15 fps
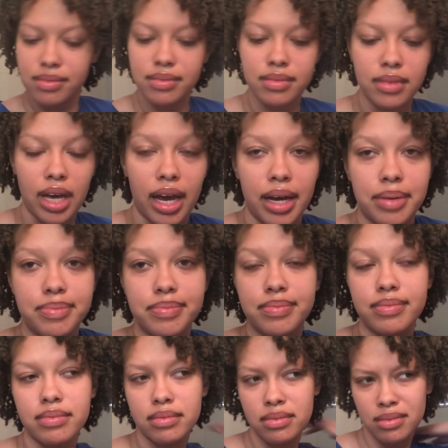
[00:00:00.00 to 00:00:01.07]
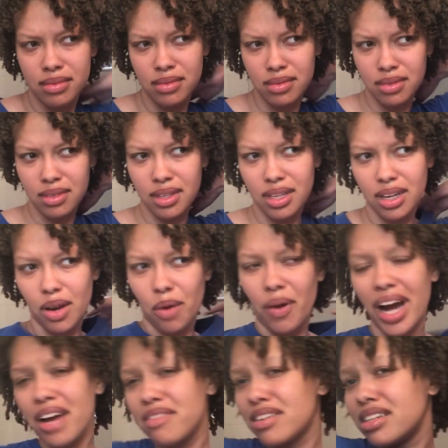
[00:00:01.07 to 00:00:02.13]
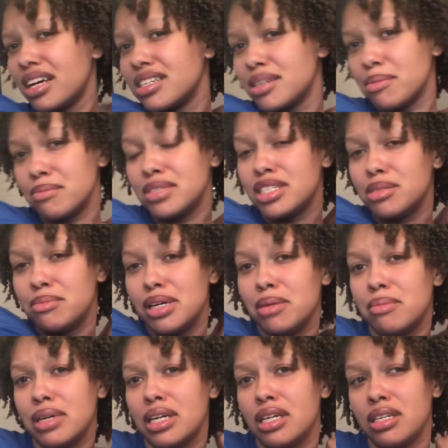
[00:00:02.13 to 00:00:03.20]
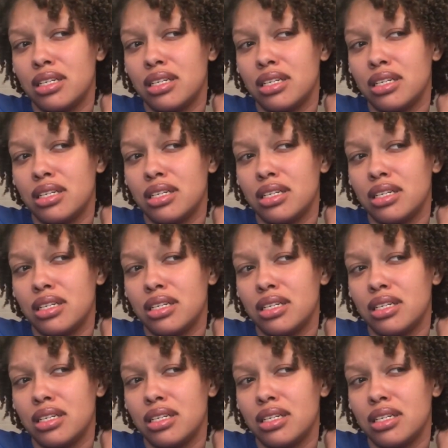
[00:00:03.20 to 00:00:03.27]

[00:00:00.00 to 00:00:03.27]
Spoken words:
Okay. Why do I feel like something just bit me?